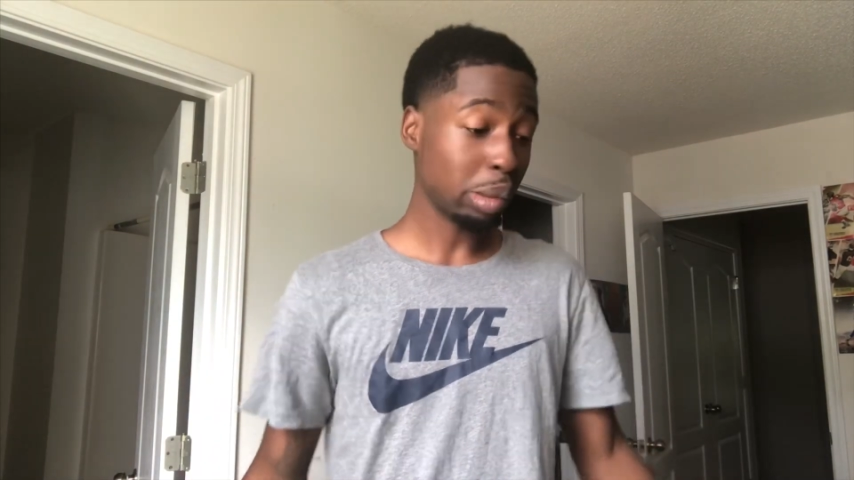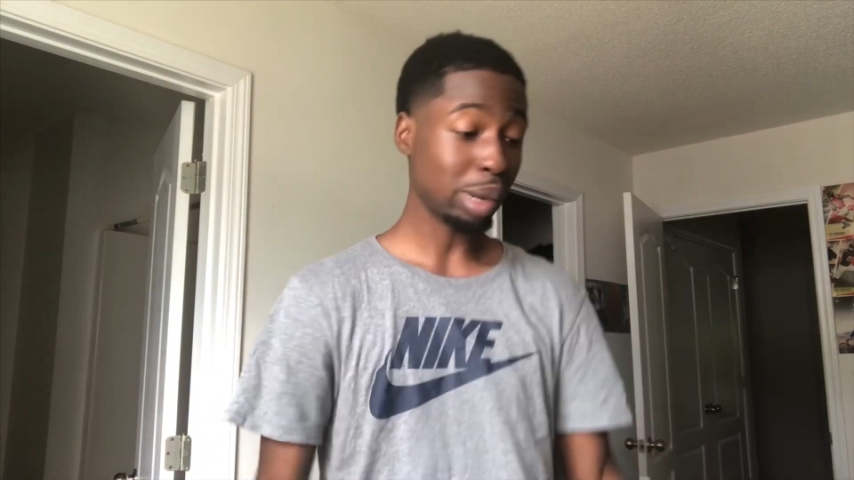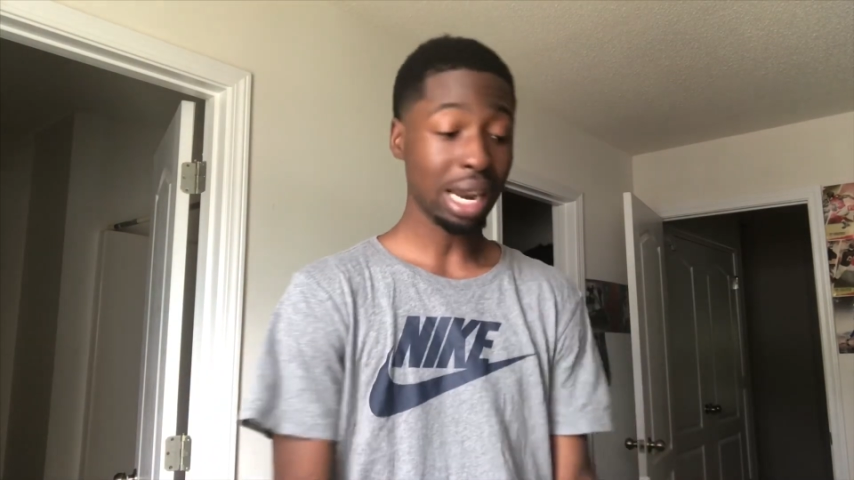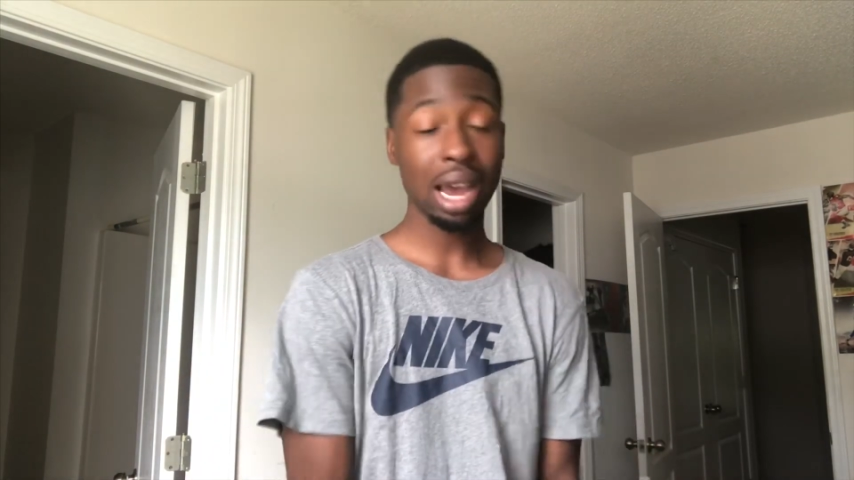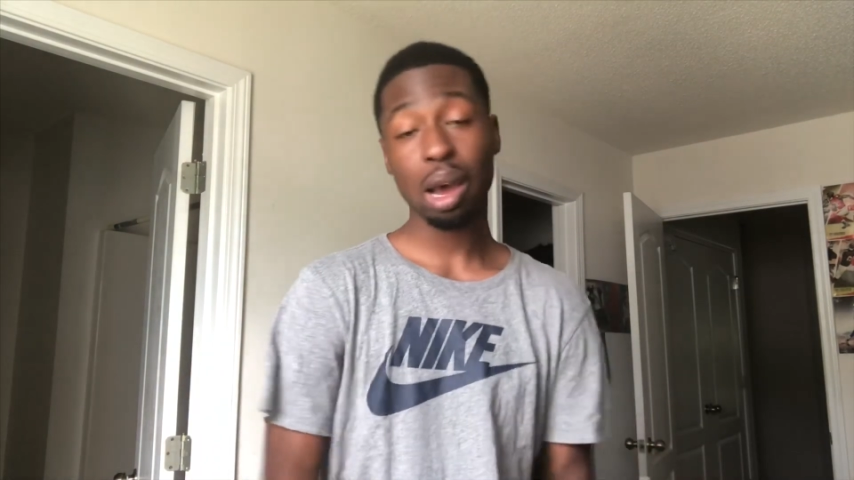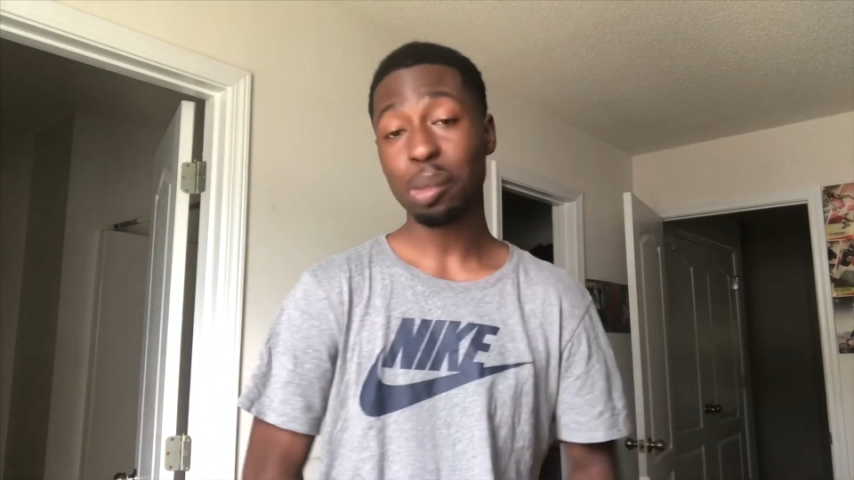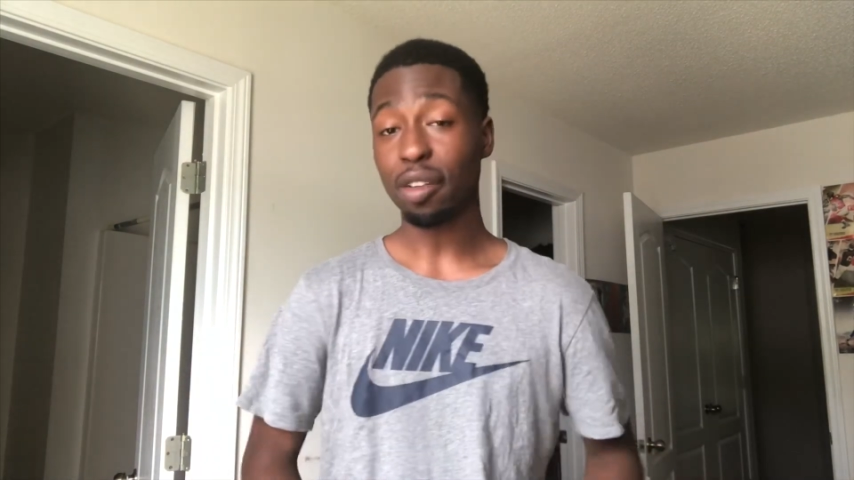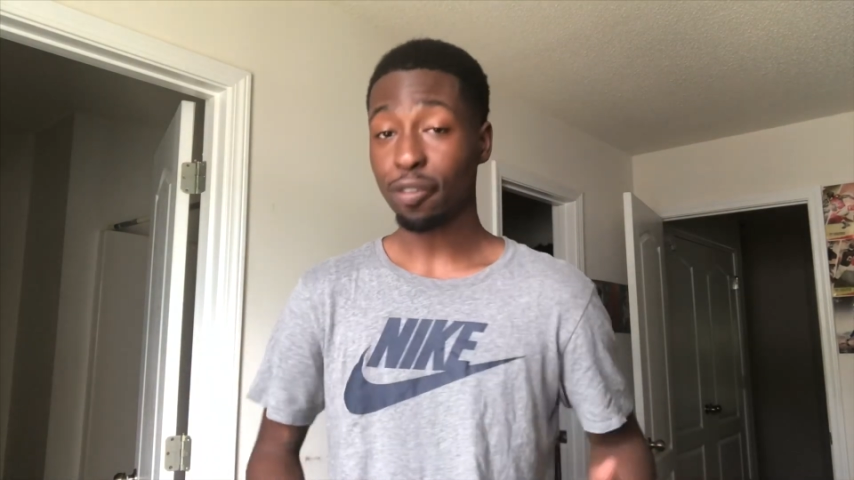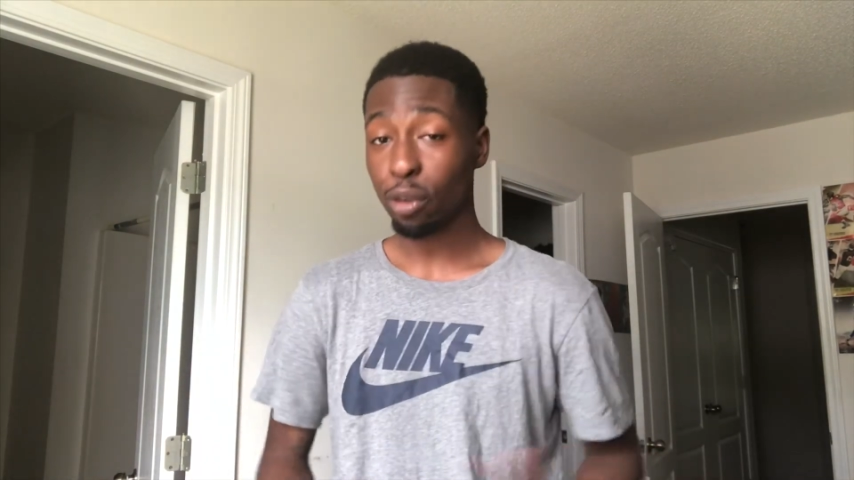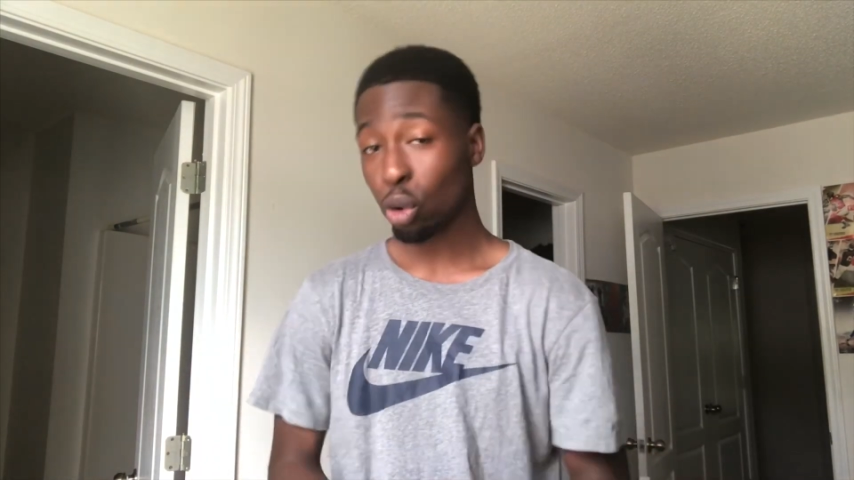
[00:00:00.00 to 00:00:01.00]
but now I'm
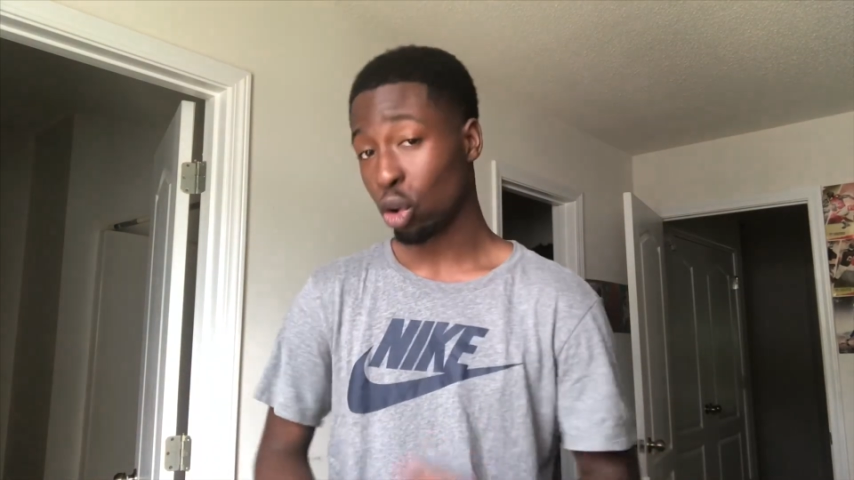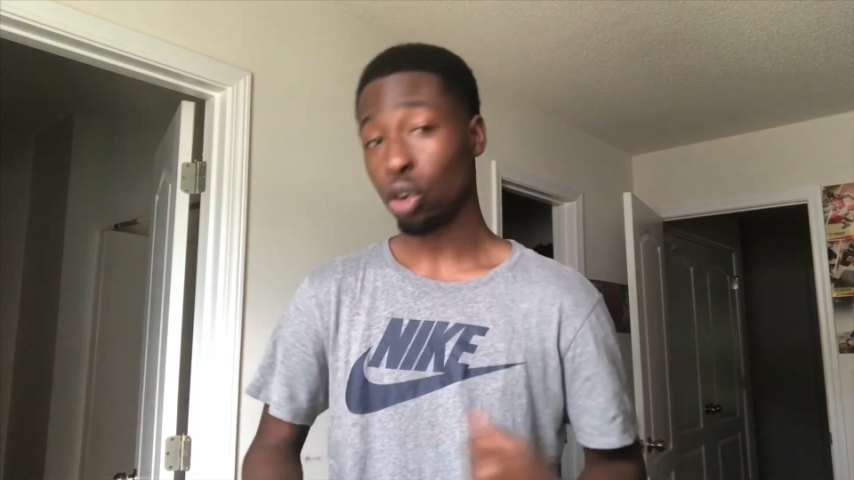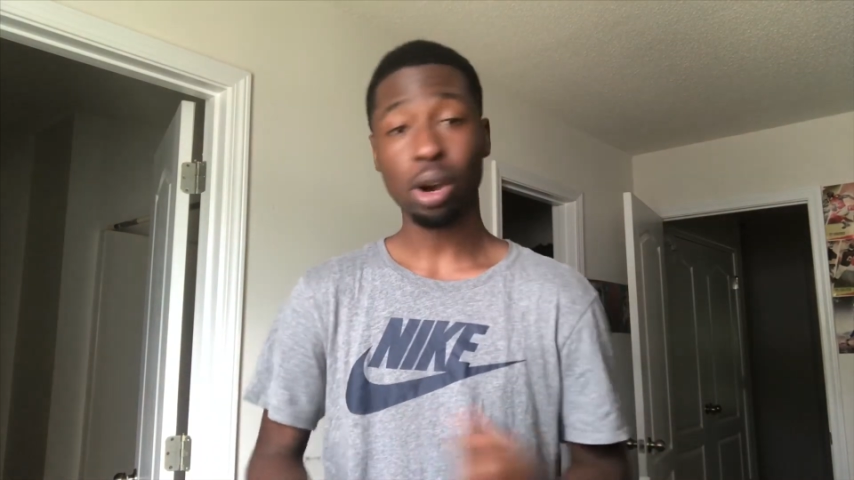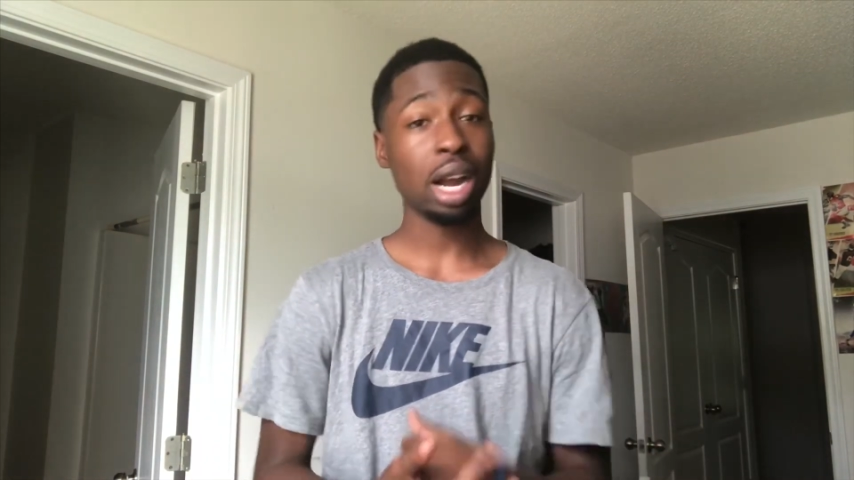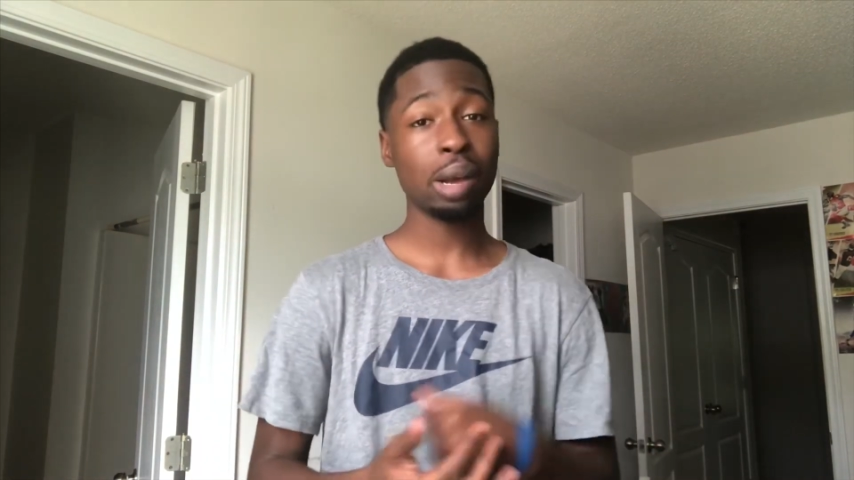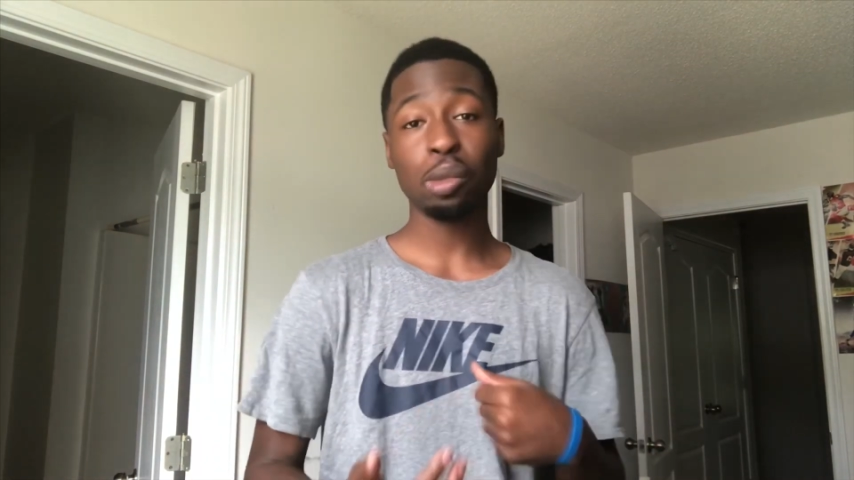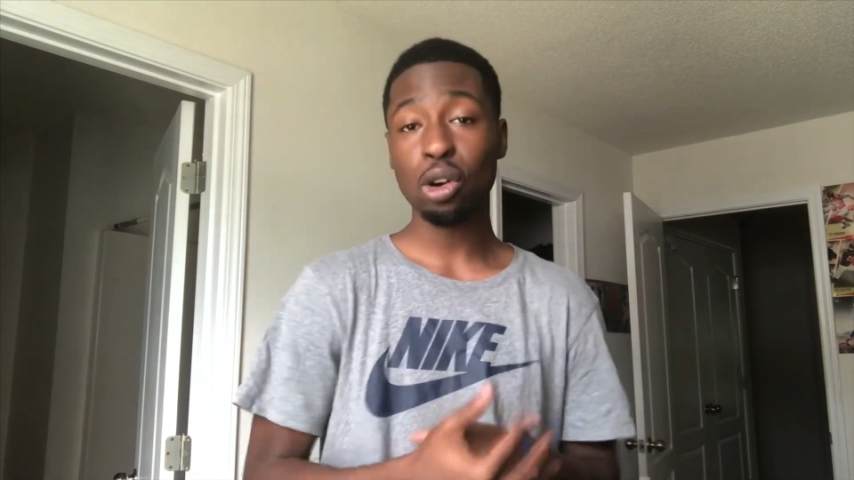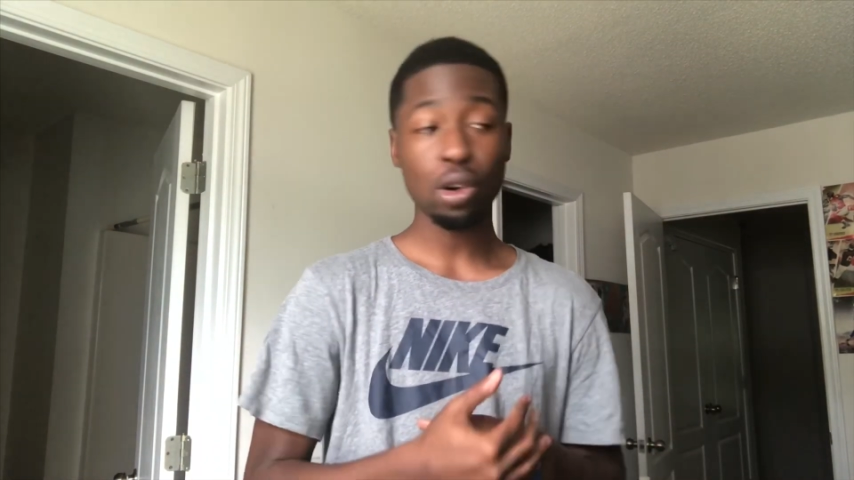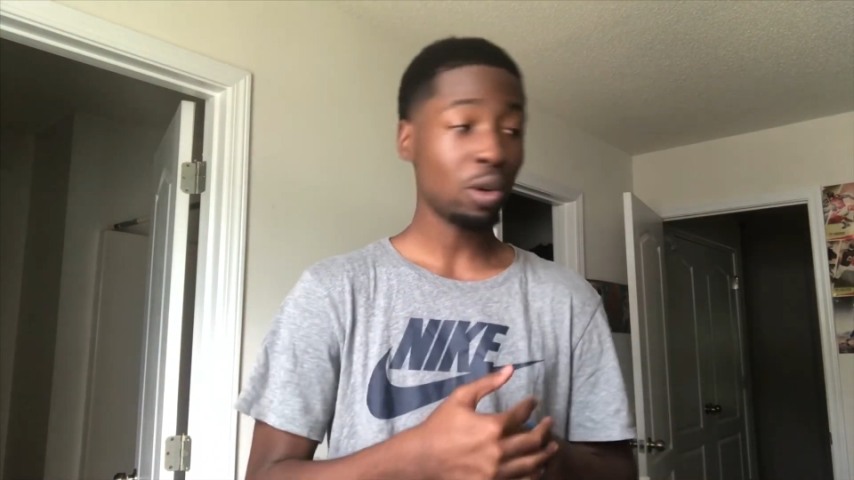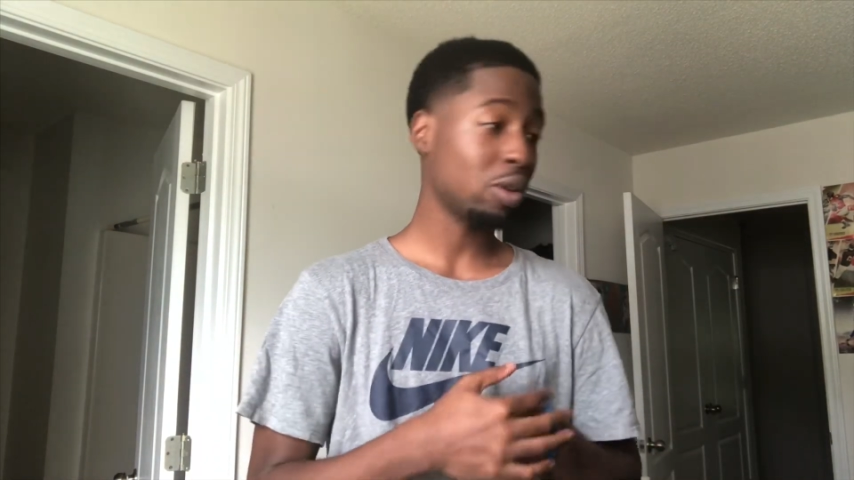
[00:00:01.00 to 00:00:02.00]
in full grind
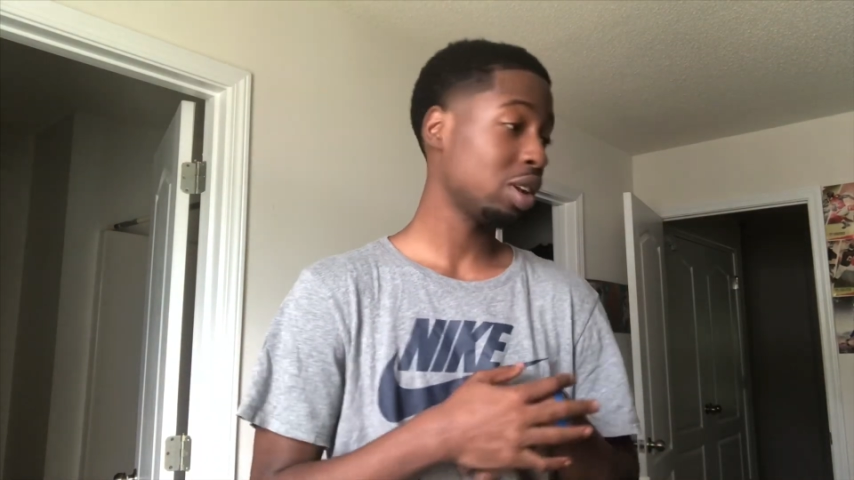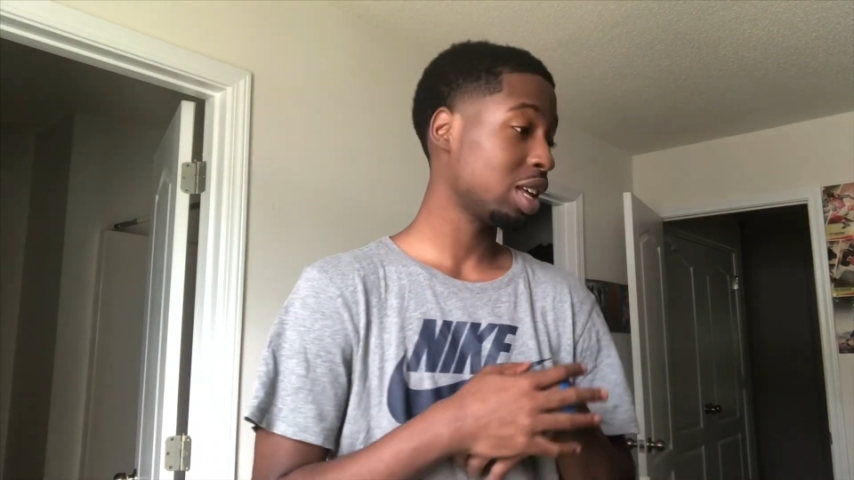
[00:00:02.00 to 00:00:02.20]
mode.